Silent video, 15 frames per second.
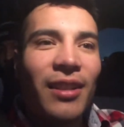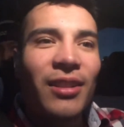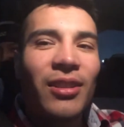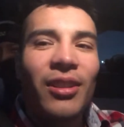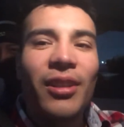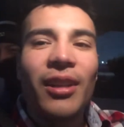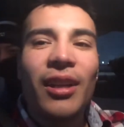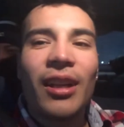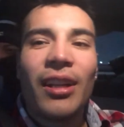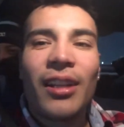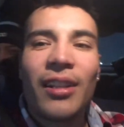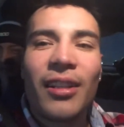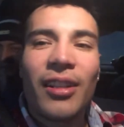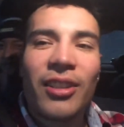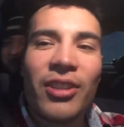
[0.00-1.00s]
Show y'all
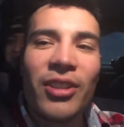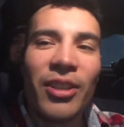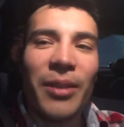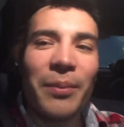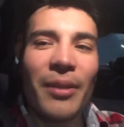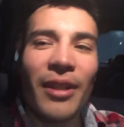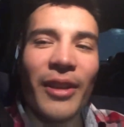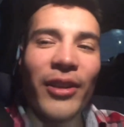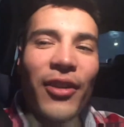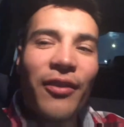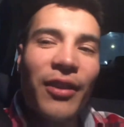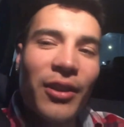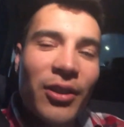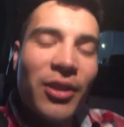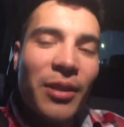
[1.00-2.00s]
our trip, our little
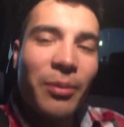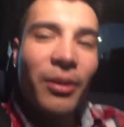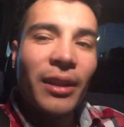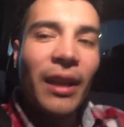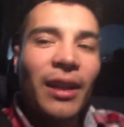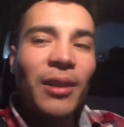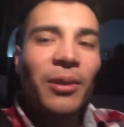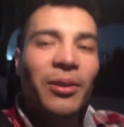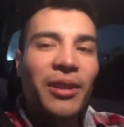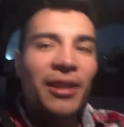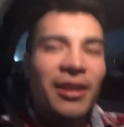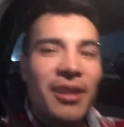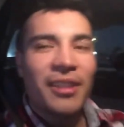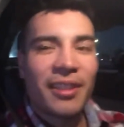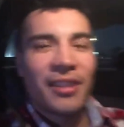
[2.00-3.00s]
field trip we got going
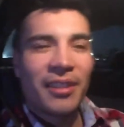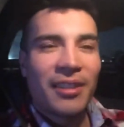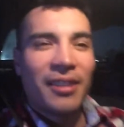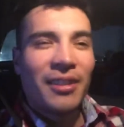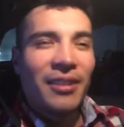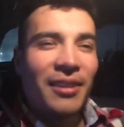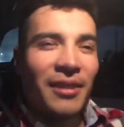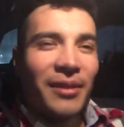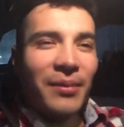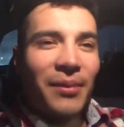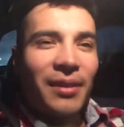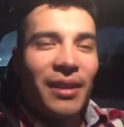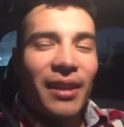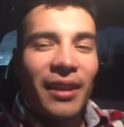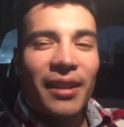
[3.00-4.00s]
on.
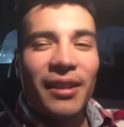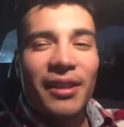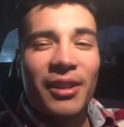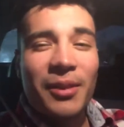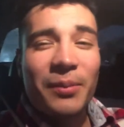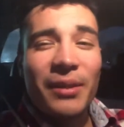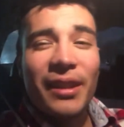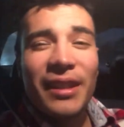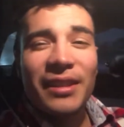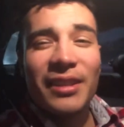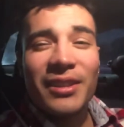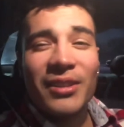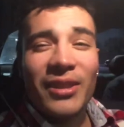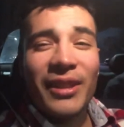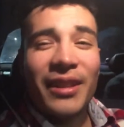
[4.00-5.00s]
But yeah, hope you guys
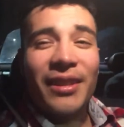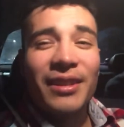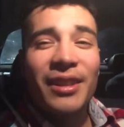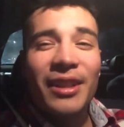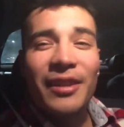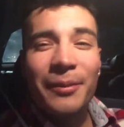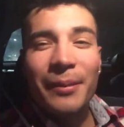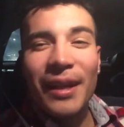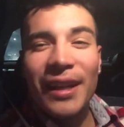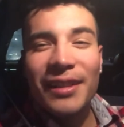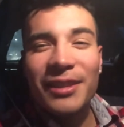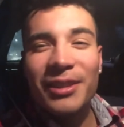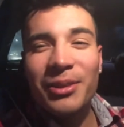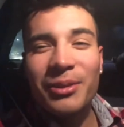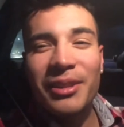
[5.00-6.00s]
enjoyed. Sorry if my eyes
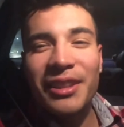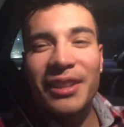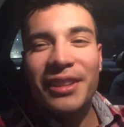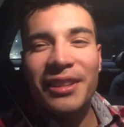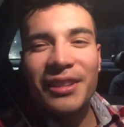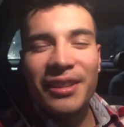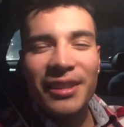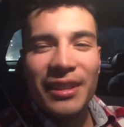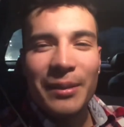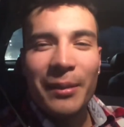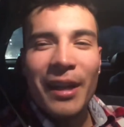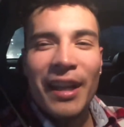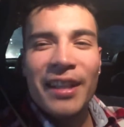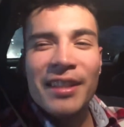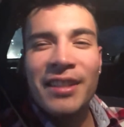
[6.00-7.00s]
are squinty. It's because I'm
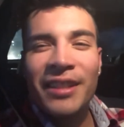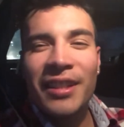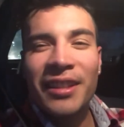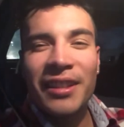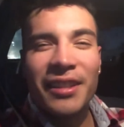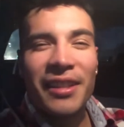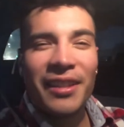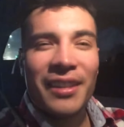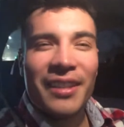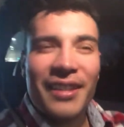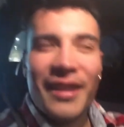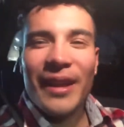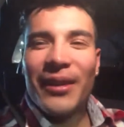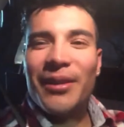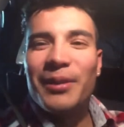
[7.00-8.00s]
high as shit.
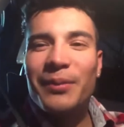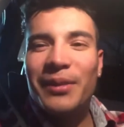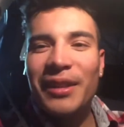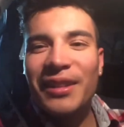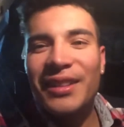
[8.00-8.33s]
I'm just playing.